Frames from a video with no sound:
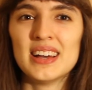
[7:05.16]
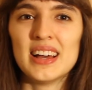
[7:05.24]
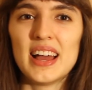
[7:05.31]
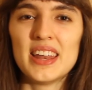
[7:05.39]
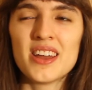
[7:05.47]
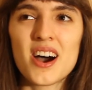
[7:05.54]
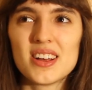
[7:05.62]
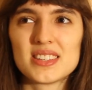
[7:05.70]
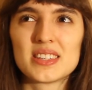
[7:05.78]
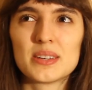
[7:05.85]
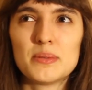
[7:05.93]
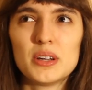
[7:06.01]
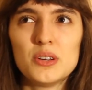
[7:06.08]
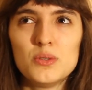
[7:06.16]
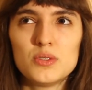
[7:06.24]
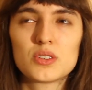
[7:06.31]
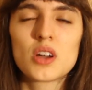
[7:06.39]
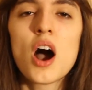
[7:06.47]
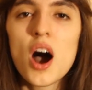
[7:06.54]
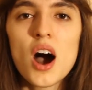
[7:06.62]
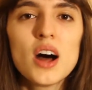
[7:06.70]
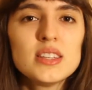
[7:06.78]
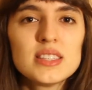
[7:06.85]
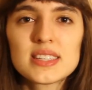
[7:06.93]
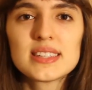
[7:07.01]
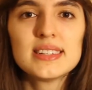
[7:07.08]
and not someone who's
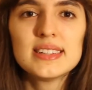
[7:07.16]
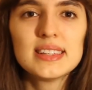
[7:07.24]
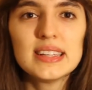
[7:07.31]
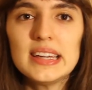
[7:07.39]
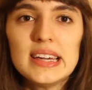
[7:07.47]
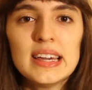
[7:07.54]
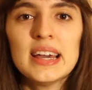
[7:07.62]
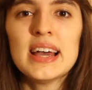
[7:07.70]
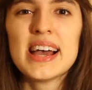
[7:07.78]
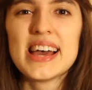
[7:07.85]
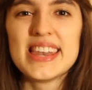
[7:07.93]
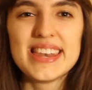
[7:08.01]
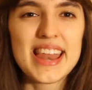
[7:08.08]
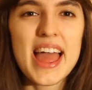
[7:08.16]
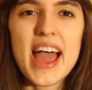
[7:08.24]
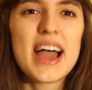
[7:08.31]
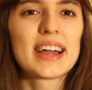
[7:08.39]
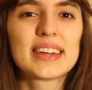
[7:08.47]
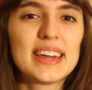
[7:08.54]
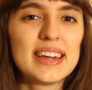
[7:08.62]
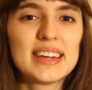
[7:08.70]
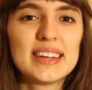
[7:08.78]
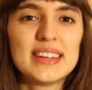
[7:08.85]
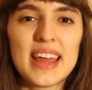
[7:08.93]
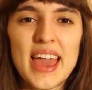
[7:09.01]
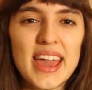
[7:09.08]
constantly nagging
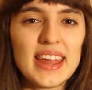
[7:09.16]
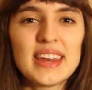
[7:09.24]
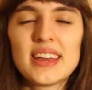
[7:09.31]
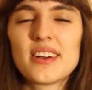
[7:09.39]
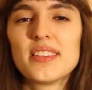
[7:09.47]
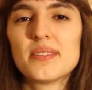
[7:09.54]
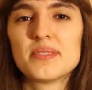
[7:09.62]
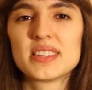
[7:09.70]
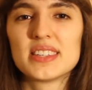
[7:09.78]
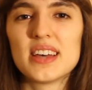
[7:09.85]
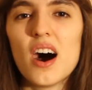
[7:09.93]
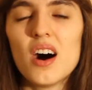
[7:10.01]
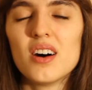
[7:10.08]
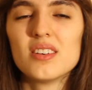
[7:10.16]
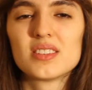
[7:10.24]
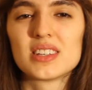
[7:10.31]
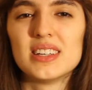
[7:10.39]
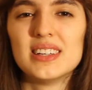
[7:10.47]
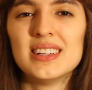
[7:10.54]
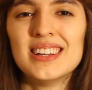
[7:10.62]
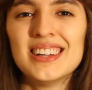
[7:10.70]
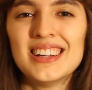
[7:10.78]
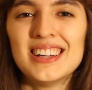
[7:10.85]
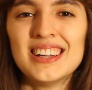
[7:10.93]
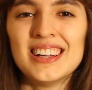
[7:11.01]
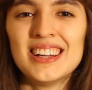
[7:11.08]
and hating on themselves. And
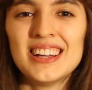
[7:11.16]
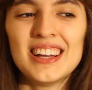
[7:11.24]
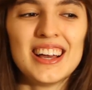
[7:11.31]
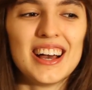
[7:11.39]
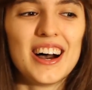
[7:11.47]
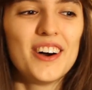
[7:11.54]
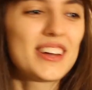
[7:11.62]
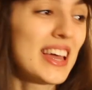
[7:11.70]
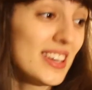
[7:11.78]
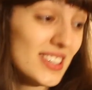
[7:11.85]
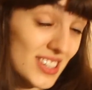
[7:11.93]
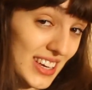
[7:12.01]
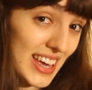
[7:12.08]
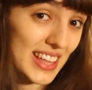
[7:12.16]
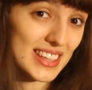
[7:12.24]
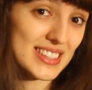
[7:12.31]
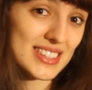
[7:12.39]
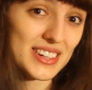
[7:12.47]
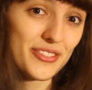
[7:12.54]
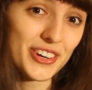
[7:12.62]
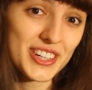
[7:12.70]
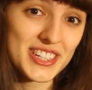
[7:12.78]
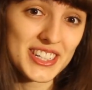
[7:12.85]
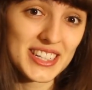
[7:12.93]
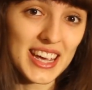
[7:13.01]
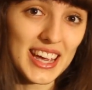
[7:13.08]
okay, so yeah, that's it for
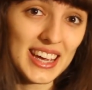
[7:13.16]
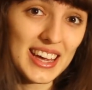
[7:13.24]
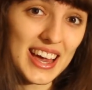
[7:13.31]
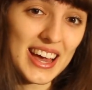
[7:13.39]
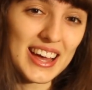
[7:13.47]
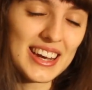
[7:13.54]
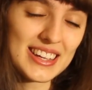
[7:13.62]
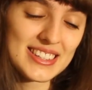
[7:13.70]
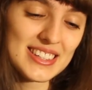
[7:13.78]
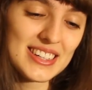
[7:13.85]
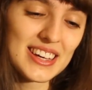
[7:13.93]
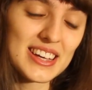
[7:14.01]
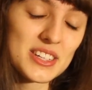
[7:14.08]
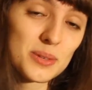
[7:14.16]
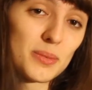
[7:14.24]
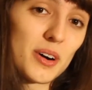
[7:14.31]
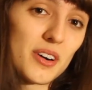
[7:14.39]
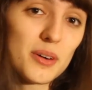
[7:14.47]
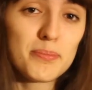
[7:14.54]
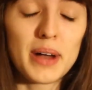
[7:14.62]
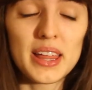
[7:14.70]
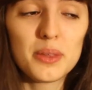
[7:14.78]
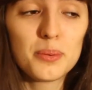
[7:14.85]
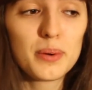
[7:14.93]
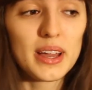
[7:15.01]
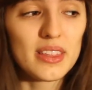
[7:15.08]
today, and I'll see you guys tomorrow. By
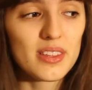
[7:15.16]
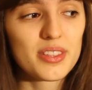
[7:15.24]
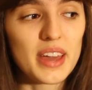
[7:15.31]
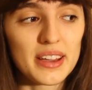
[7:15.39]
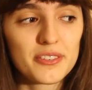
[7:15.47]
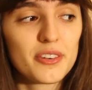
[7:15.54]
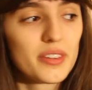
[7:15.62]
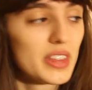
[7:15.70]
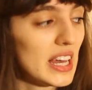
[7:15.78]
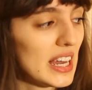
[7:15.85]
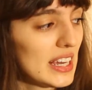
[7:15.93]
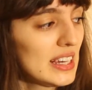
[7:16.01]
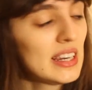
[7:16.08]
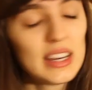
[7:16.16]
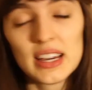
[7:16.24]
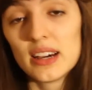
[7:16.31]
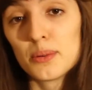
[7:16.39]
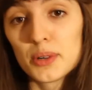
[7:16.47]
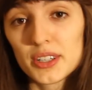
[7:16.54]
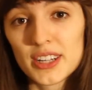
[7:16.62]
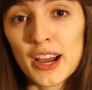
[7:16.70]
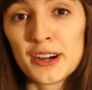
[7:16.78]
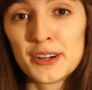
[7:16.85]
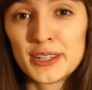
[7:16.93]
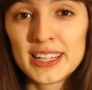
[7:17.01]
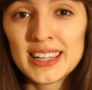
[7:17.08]
the way, the thankful thing, it worked
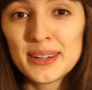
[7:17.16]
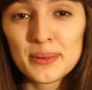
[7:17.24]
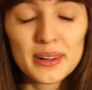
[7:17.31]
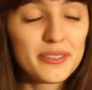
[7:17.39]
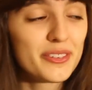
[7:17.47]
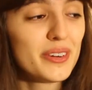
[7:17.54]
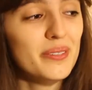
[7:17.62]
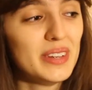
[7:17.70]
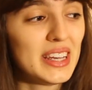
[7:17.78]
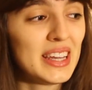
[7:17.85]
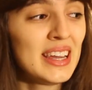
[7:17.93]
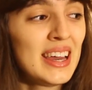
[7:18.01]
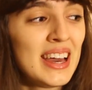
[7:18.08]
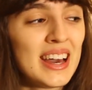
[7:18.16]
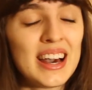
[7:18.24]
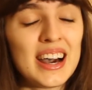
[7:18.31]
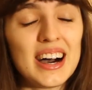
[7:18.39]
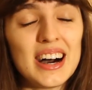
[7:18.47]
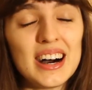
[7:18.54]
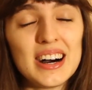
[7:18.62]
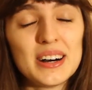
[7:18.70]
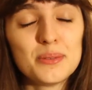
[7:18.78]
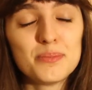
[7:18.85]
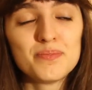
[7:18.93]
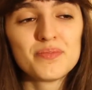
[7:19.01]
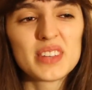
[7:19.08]
out really well for me.
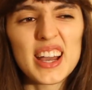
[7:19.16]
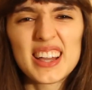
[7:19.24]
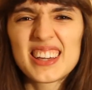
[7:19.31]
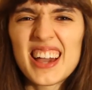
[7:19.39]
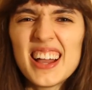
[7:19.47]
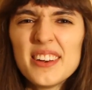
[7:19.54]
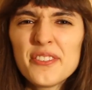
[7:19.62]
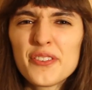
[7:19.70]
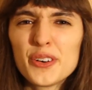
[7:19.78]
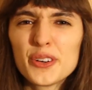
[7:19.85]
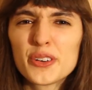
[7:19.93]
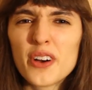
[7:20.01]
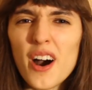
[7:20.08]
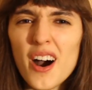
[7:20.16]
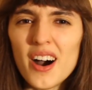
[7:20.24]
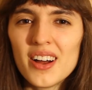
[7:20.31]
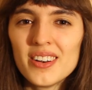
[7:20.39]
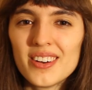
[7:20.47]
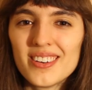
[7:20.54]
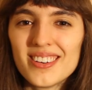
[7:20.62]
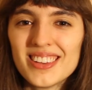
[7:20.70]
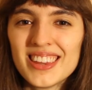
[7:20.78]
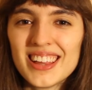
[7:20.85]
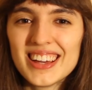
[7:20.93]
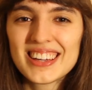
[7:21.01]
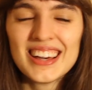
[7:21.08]
I kind of forgot,
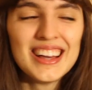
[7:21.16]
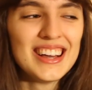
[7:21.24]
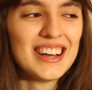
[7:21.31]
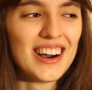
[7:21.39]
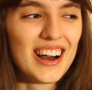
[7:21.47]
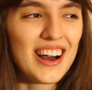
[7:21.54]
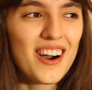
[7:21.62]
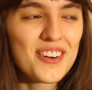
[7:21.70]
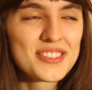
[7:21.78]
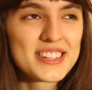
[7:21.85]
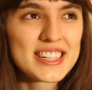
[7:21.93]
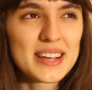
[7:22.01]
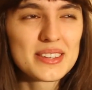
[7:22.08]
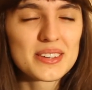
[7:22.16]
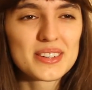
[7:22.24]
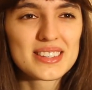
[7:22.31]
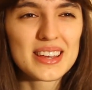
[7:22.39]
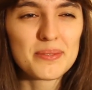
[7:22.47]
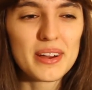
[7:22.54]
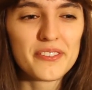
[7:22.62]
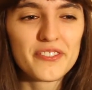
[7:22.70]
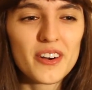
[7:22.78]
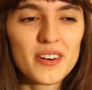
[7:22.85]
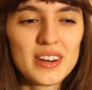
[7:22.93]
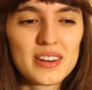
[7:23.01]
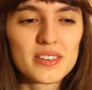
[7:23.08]
like, oftentimes I was at my
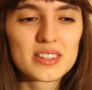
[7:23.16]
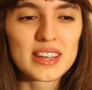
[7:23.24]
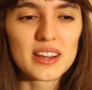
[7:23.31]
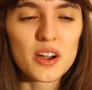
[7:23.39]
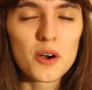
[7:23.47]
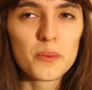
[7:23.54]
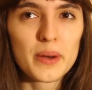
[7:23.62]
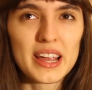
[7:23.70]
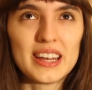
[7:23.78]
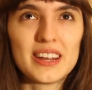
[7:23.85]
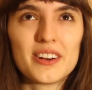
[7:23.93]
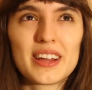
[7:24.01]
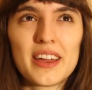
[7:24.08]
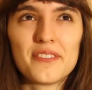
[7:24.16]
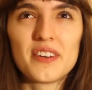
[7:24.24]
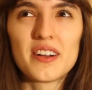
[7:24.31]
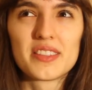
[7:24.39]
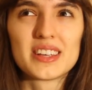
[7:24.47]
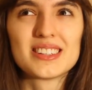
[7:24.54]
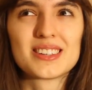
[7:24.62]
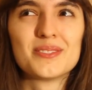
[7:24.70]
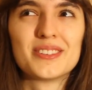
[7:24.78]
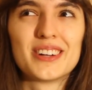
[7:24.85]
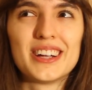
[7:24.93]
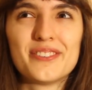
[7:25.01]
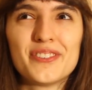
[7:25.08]
phone and I was like, oh wait, okay, 5 things I'm
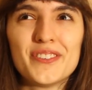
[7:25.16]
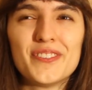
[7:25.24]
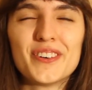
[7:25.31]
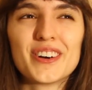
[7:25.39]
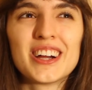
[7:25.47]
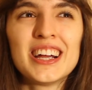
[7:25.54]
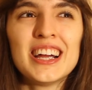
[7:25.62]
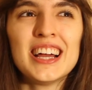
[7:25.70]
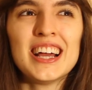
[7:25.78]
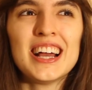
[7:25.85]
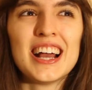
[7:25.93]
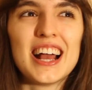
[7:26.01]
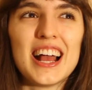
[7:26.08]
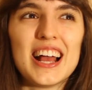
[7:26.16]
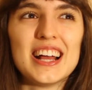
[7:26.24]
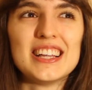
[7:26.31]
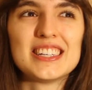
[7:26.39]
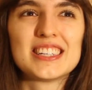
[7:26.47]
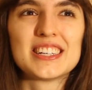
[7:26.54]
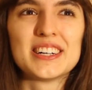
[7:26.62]
grateful for, and